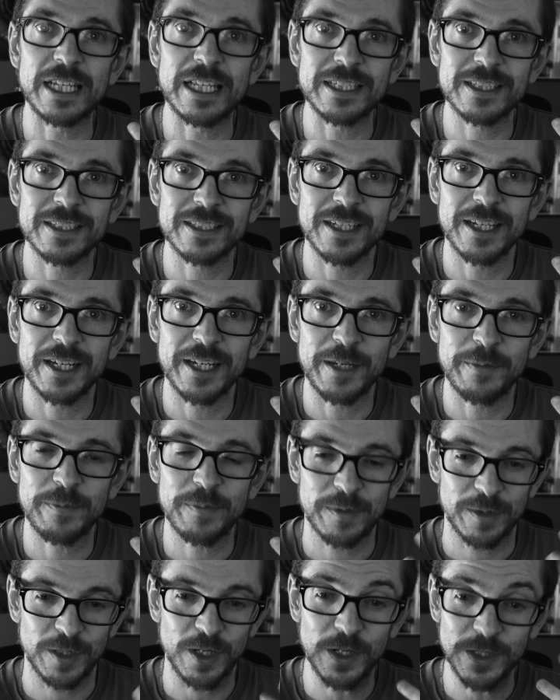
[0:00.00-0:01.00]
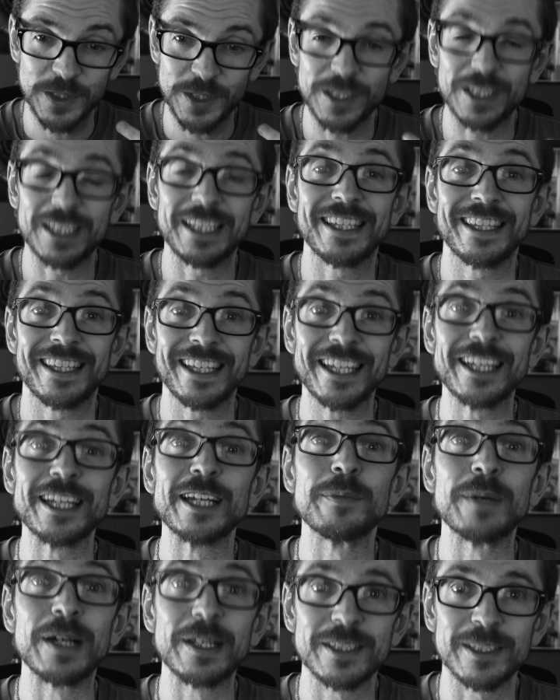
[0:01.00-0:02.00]
less time consciously thinking
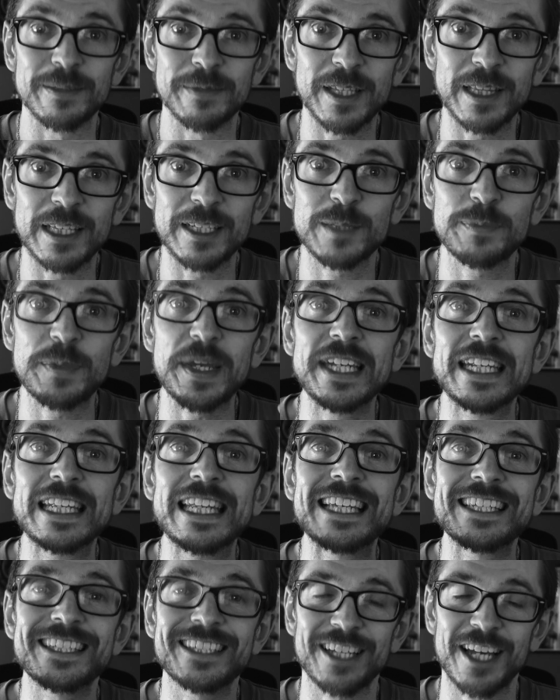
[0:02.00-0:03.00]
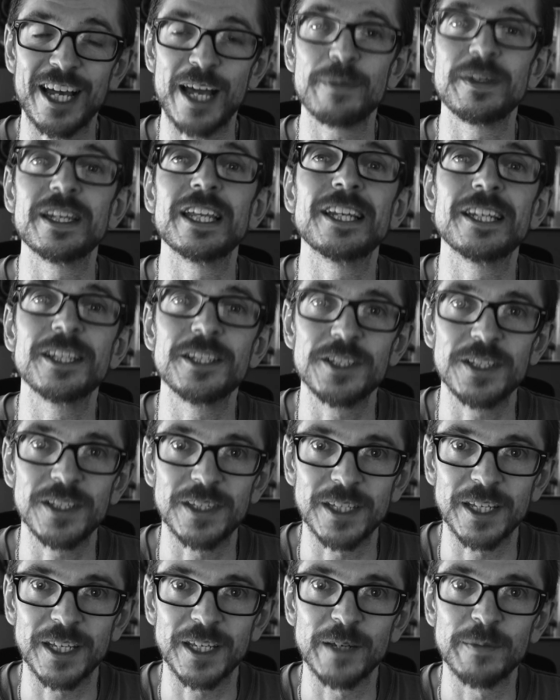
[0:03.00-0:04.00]
about something. Let's spend less time and energy
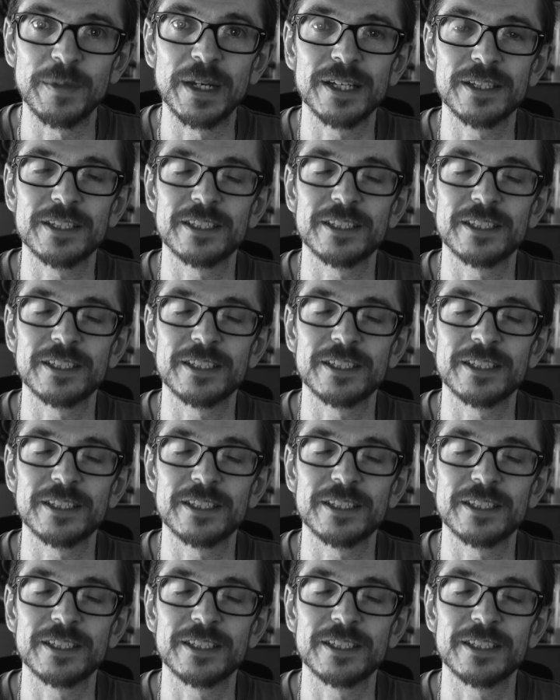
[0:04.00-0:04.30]
thinking about